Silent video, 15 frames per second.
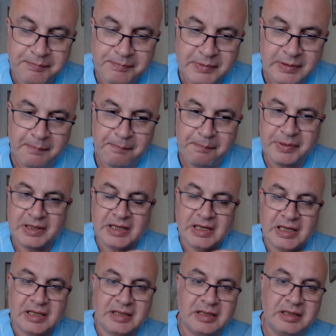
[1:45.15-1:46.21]

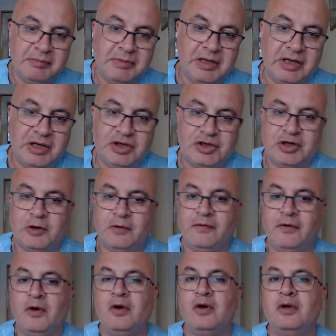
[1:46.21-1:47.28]
complete elimination of
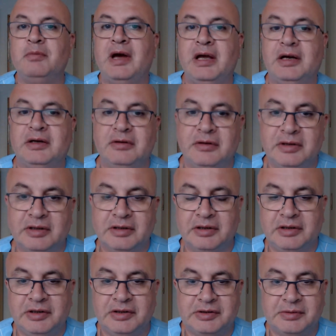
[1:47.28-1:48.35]
all
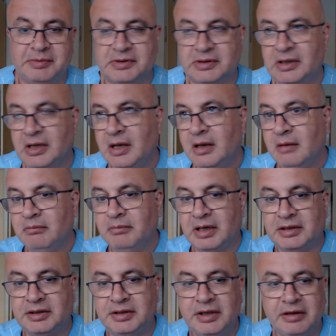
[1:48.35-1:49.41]
microorganisms,
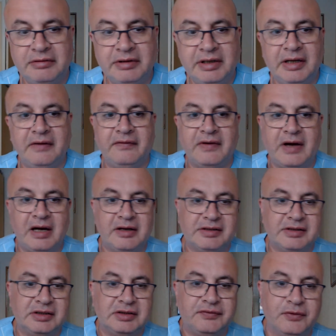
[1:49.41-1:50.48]
bacteria,
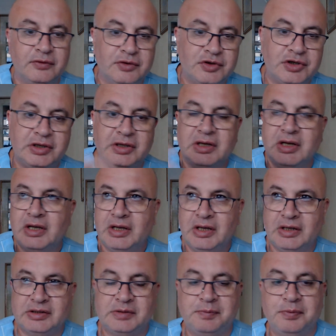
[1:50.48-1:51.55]
viruses, fungi,
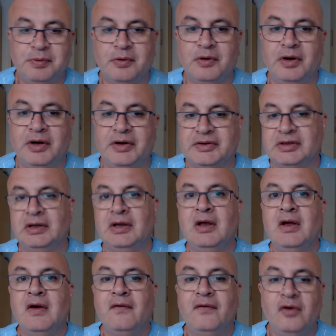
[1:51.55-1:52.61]
and spores
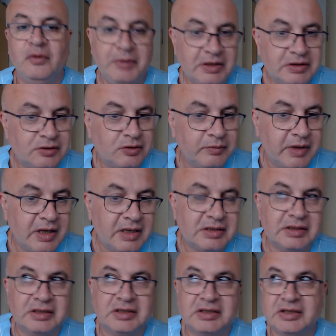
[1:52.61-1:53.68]
from instruments
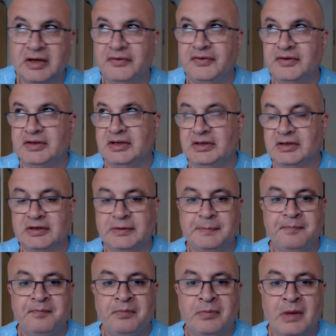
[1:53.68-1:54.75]
and surfaces.
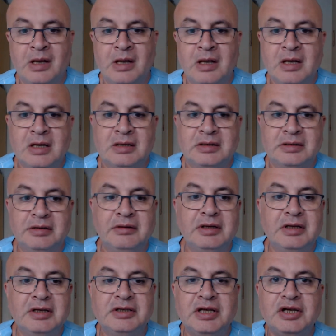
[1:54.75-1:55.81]

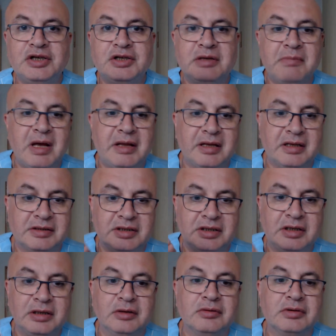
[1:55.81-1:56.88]
Sterilization methods
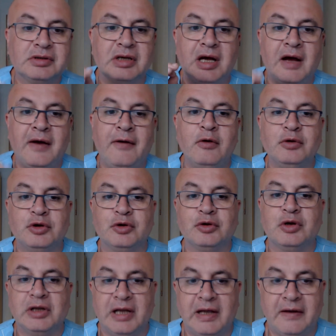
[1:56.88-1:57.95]
includes
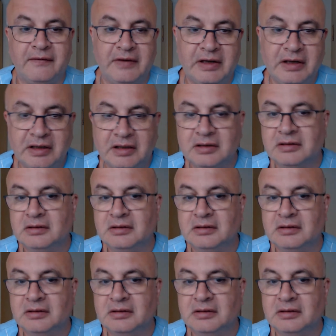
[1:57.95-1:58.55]
autoclaving,